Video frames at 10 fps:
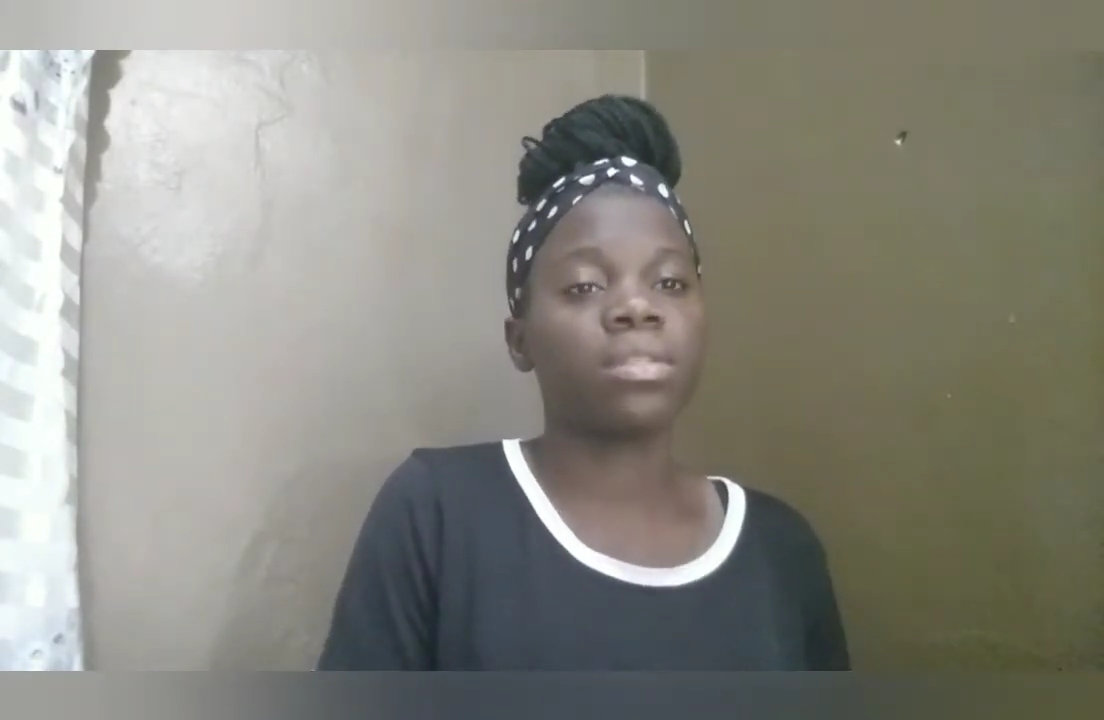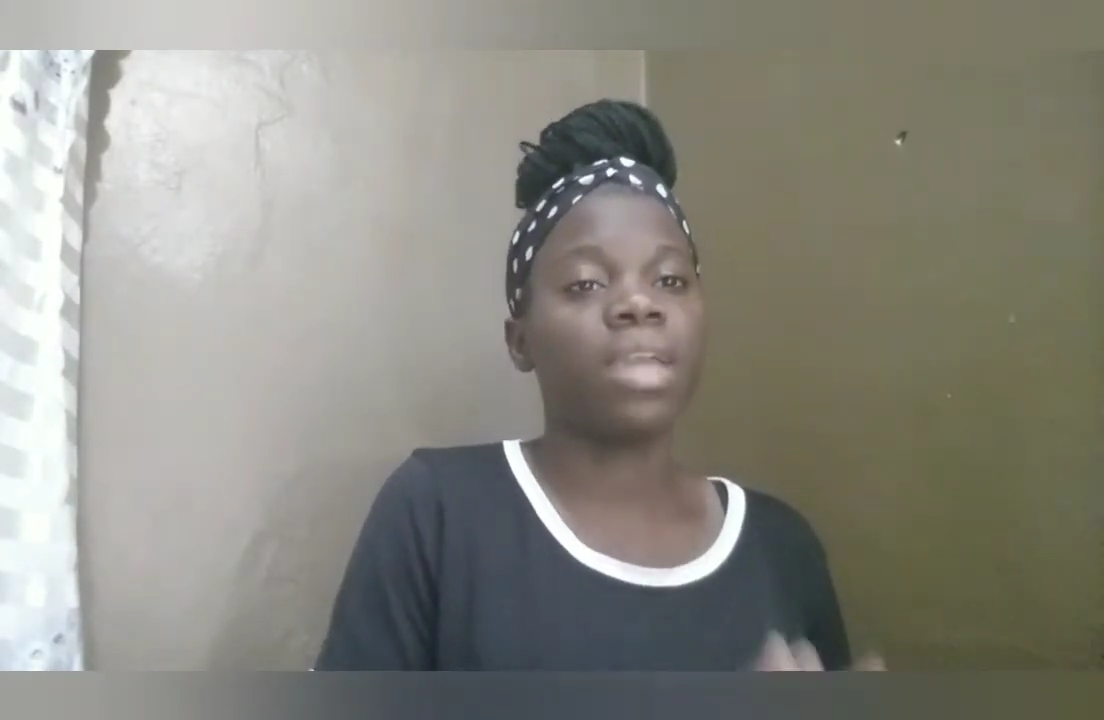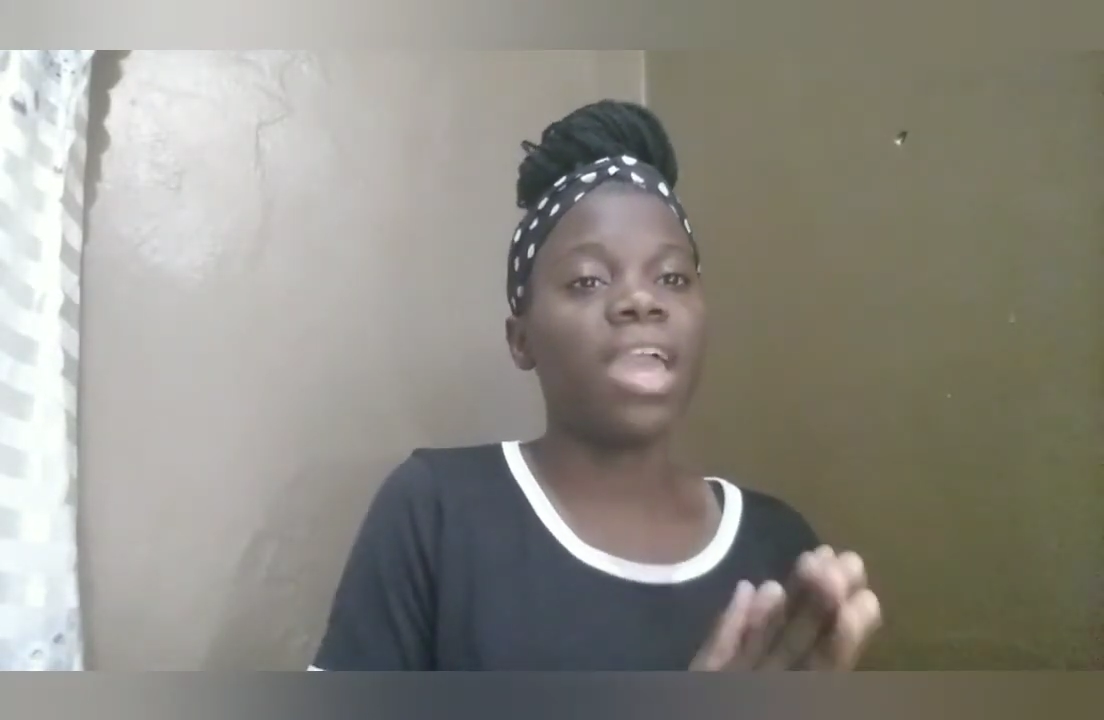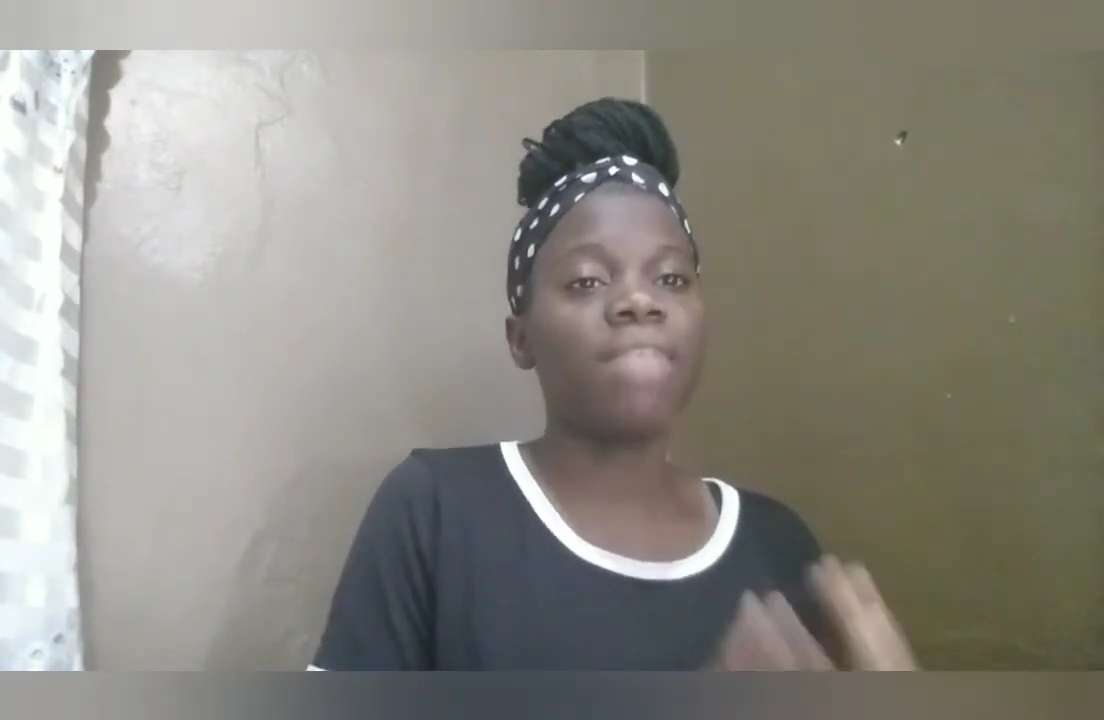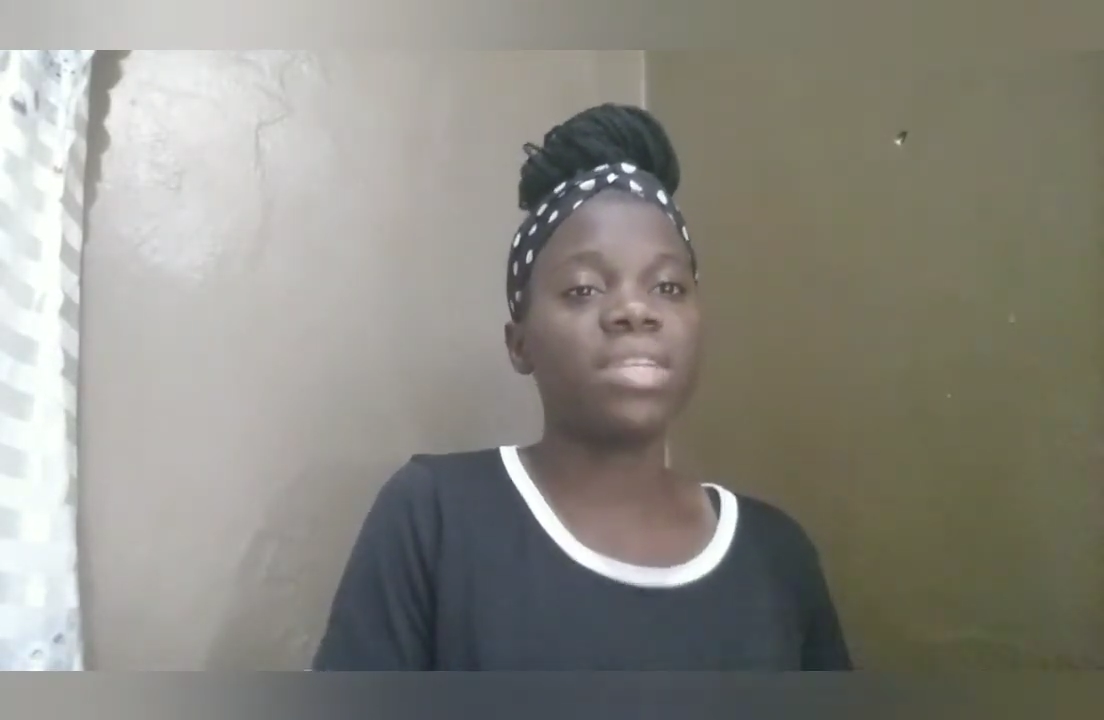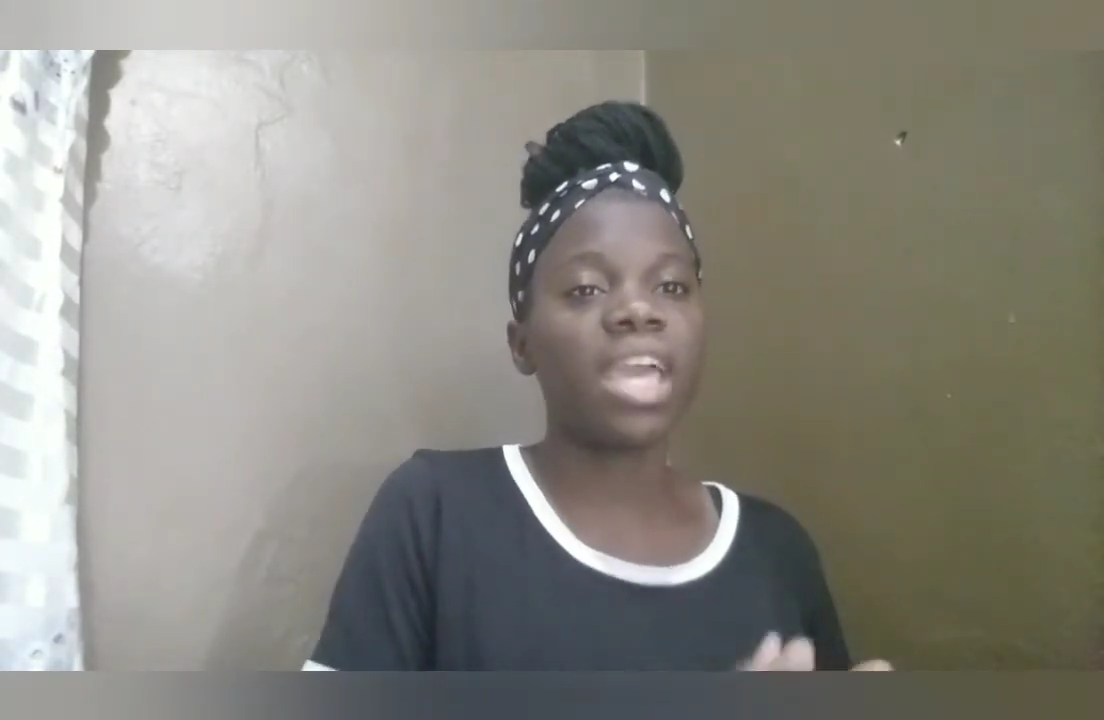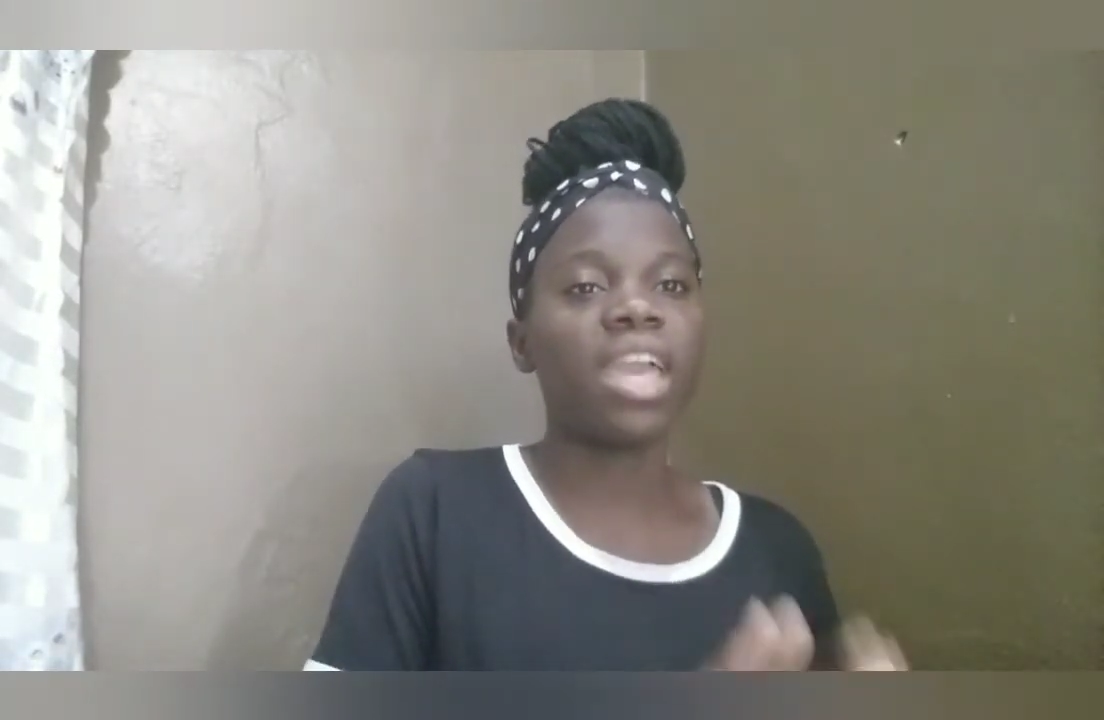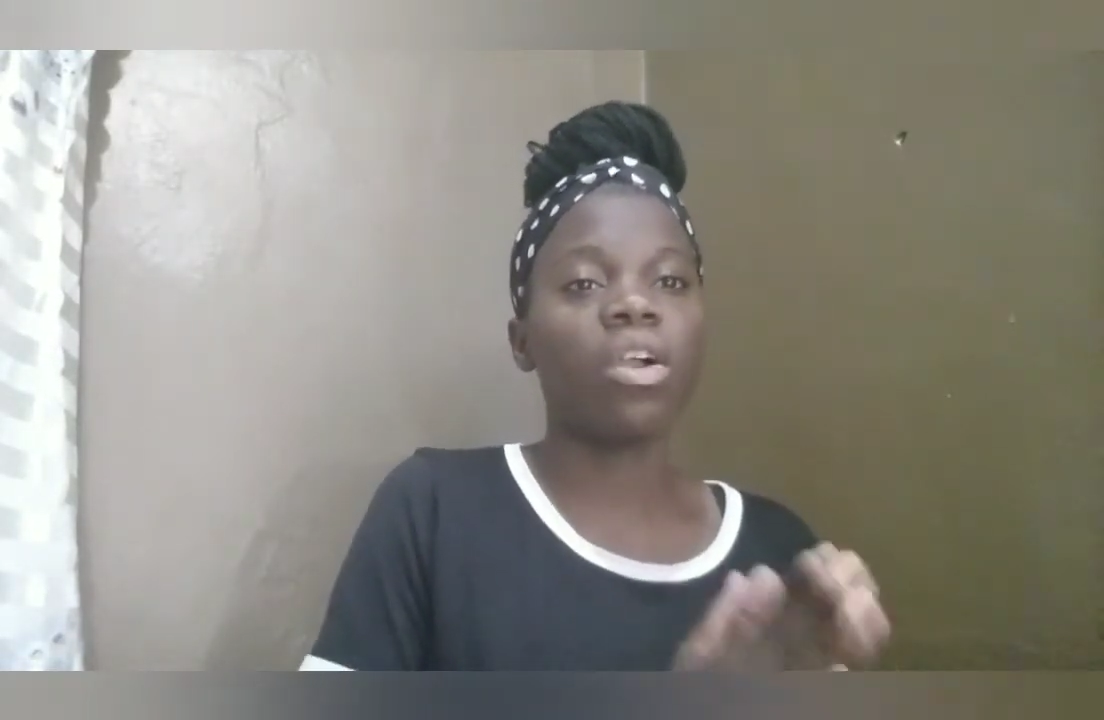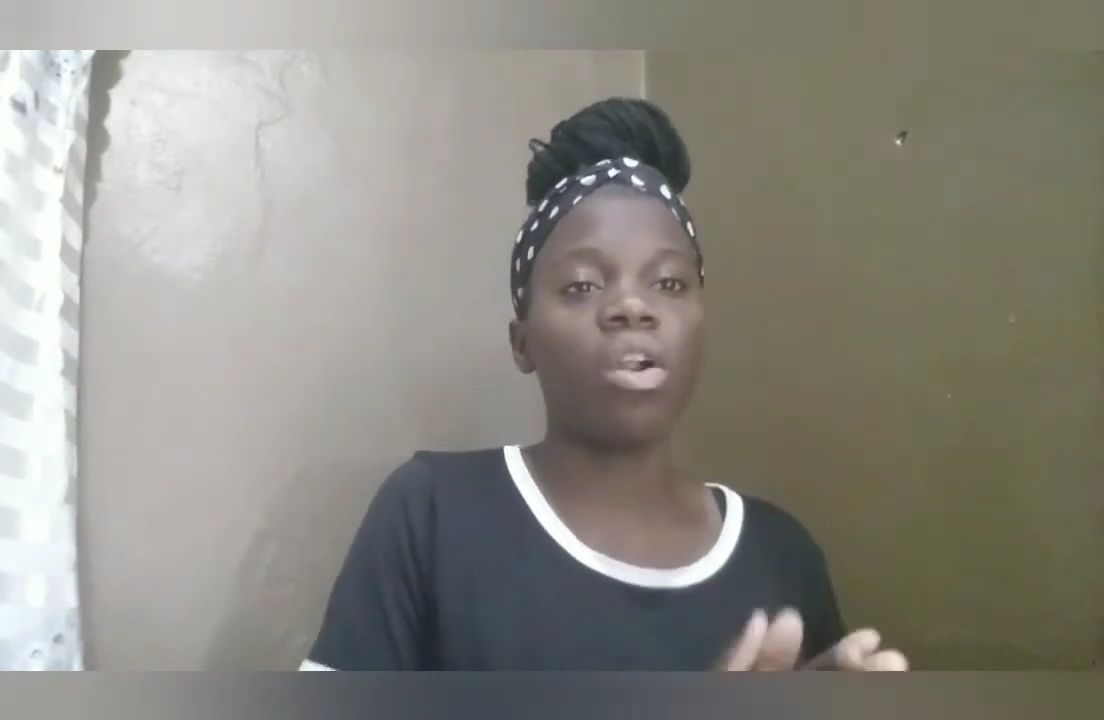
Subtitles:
every time you go